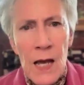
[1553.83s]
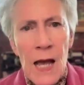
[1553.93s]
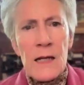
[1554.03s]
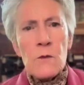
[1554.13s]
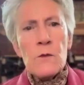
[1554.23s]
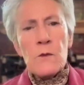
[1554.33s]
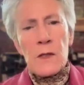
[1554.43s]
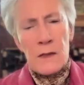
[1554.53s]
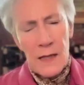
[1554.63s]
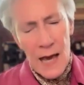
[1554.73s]
And
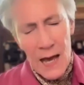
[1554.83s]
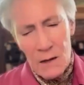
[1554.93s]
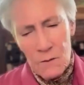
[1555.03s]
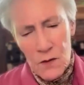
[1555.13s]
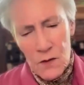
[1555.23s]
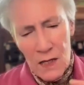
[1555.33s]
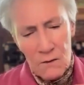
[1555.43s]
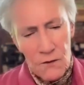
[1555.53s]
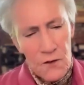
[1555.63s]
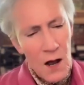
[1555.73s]
it came
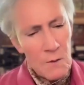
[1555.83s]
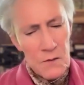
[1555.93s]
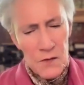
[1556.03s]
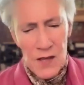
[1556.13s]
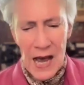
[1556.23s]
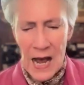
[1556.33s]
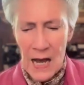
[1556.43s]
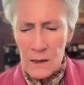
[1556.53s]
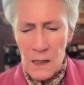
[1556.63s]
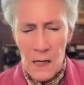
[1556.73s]
then from
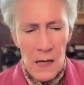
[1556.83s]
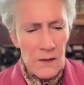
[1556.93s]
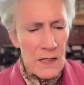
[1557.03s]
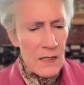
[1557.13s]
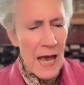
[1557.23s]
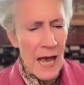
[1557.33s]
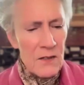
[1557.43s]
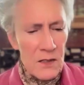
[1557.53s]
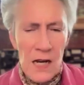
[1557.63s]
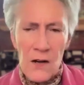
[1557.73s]
that, these
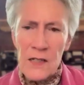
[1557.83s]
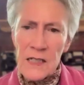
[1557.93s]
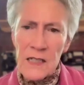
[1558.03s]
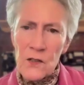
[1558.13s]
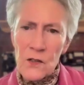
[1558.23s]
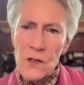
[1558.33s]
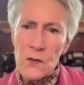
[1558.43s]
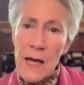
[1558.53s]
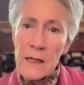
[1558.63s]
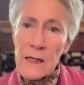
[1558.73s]
esoteric teachers
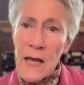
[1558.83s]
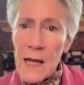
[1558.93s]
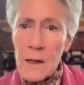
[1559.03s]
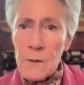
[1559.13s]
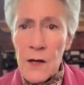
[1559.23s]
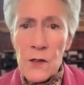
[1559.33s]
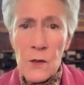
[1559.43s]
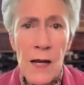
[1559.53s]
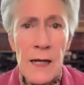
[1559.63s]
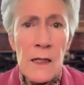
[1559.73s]
that came by the
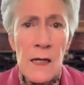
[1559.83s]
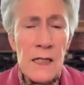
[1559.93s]
great